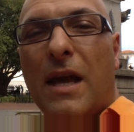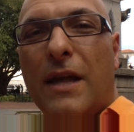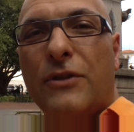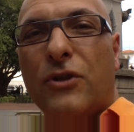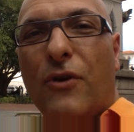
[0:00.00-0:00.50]

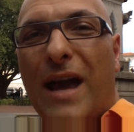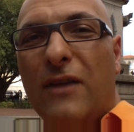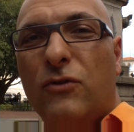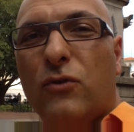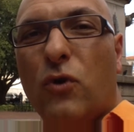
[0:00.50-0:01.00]
And so I
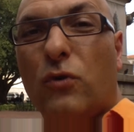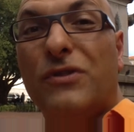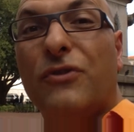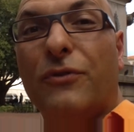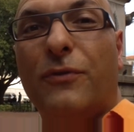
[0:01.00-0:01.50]
had to go and
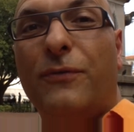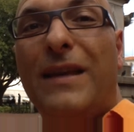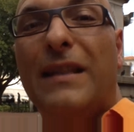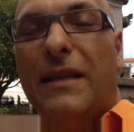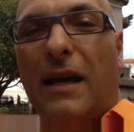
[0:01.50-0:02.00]
start to
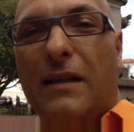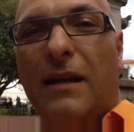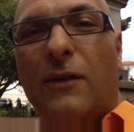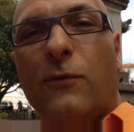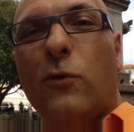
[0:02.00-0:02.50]
feel again.
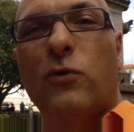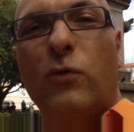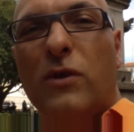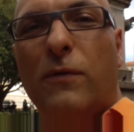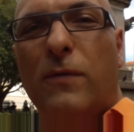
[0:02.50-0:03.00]
And of course,
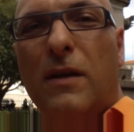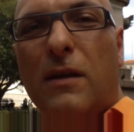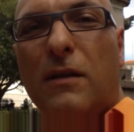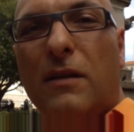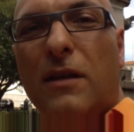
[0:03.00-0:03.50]
when you
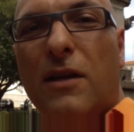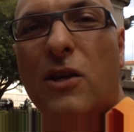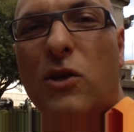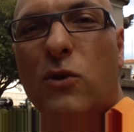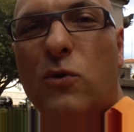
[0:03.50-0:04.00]
feel,
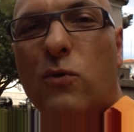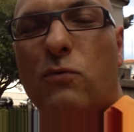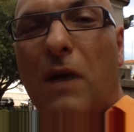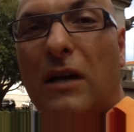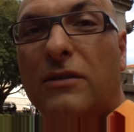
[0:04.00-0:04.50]
you
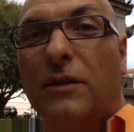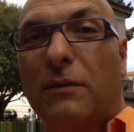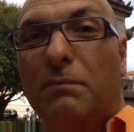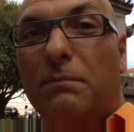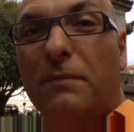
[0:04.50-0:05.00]

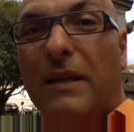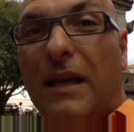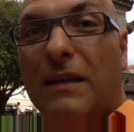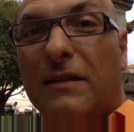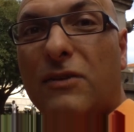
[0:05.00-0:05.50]
actually
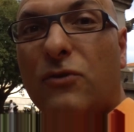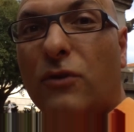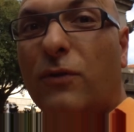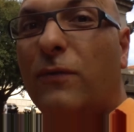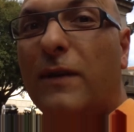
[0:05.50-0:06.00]
can
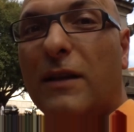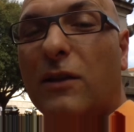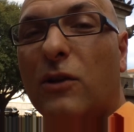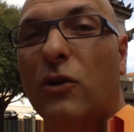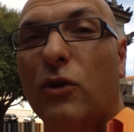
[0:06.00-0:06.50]
start to
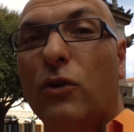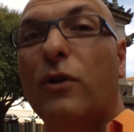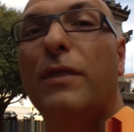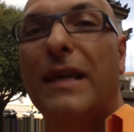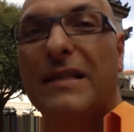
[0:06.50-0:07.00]
feel
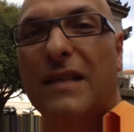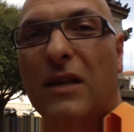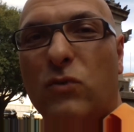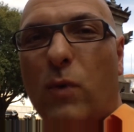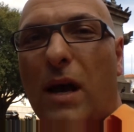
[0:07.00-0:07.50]
good things
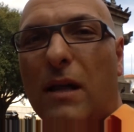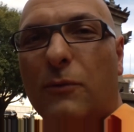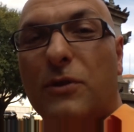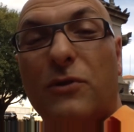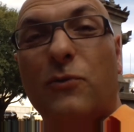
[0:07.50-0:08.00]
as well,
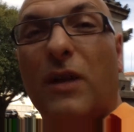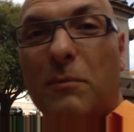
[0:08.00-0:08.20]
which is